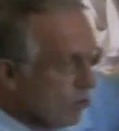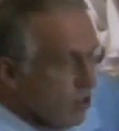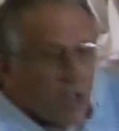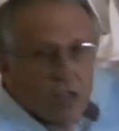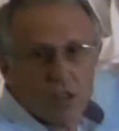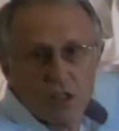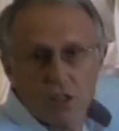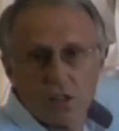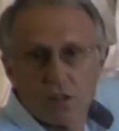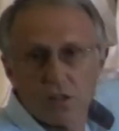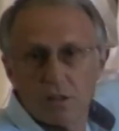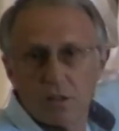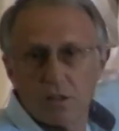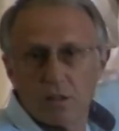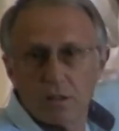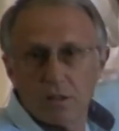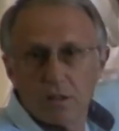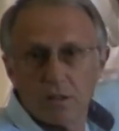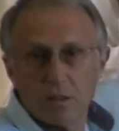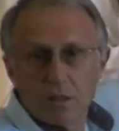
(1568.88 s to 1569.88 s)
to this,
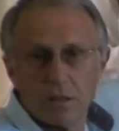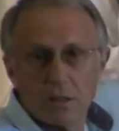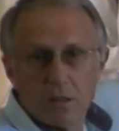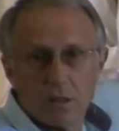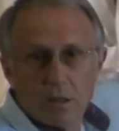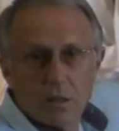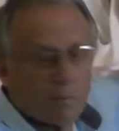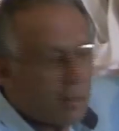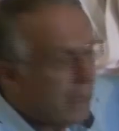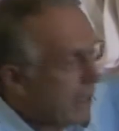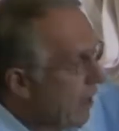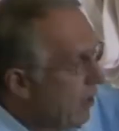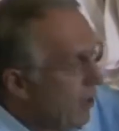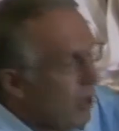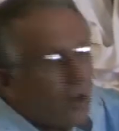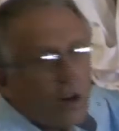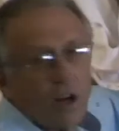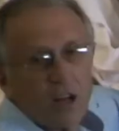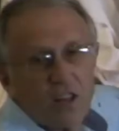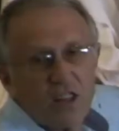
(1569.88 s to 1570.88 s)
but I
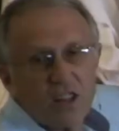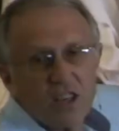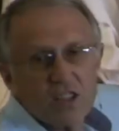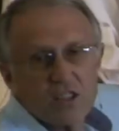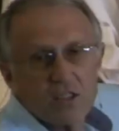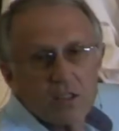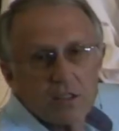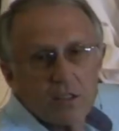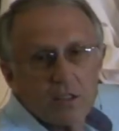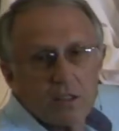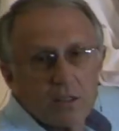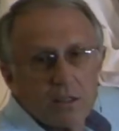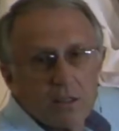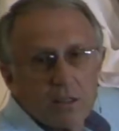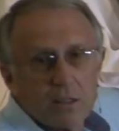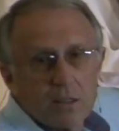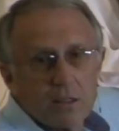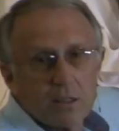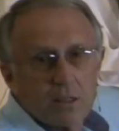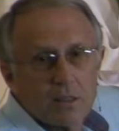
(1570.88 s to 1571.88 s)
only got this.
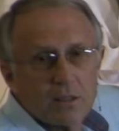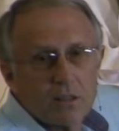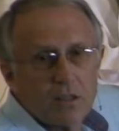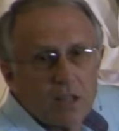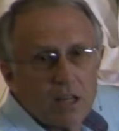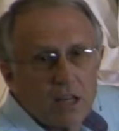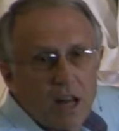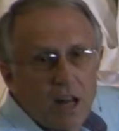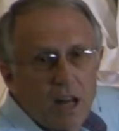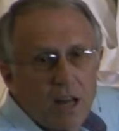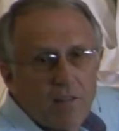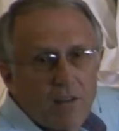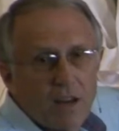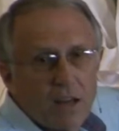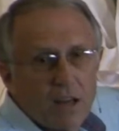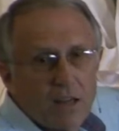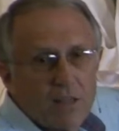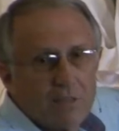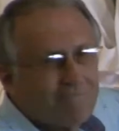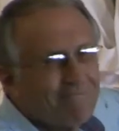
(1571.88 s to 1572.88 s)
So, did I love
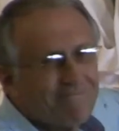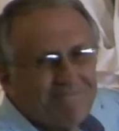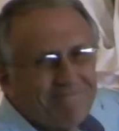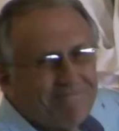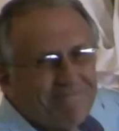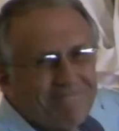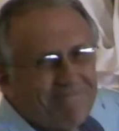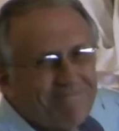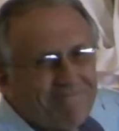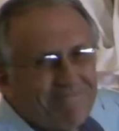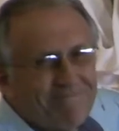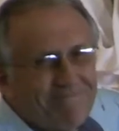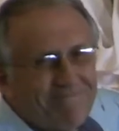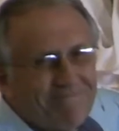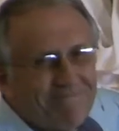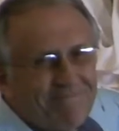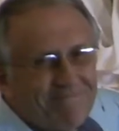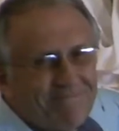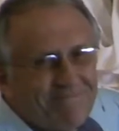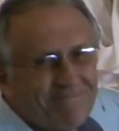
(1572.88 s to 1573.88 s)
her?
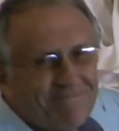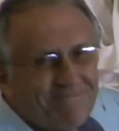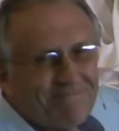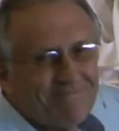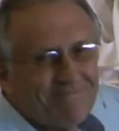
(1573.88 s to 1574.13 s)
Mm-mm.